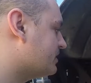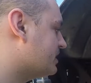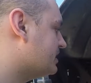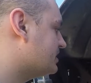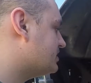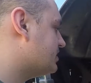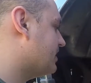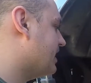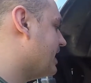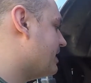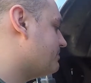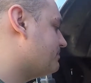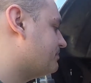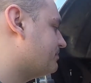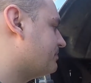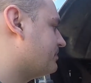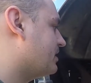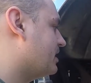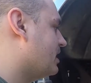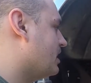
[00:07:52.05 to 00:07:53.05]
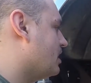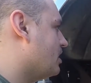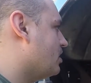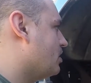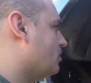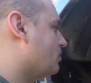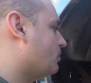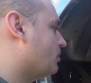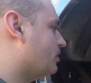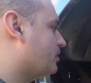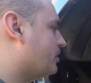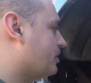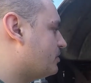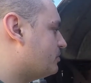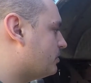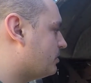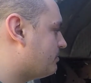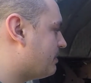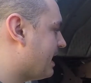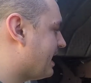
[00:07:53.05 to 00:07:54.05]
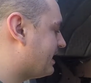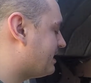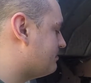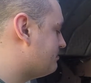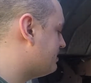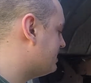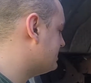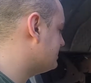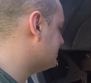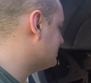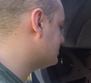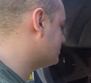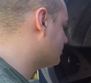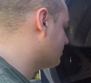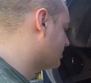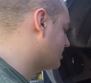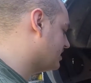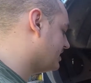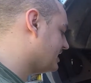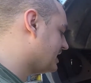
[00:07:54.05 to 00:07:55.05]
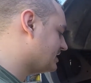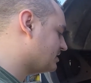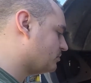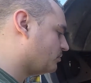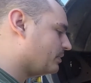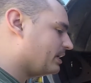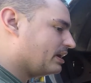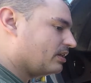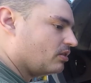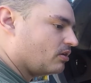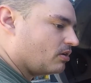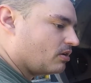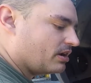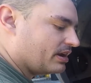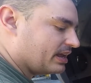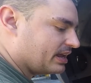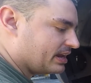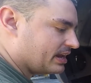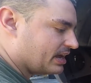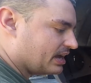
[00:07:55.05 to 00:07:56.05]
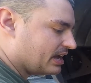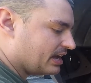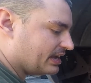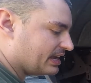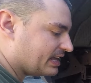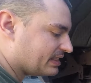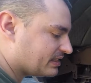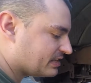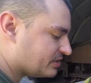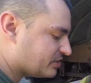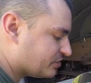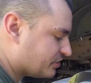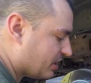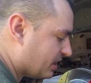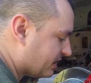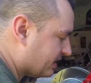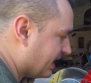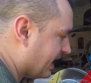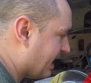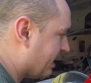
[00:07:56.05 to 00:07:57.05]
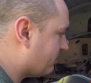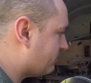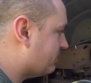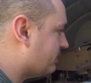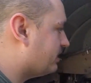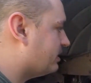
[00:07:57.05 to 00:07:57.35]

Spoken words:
So yeah, we're good. We're back in business. We're going to get the wheel on and get this truck down.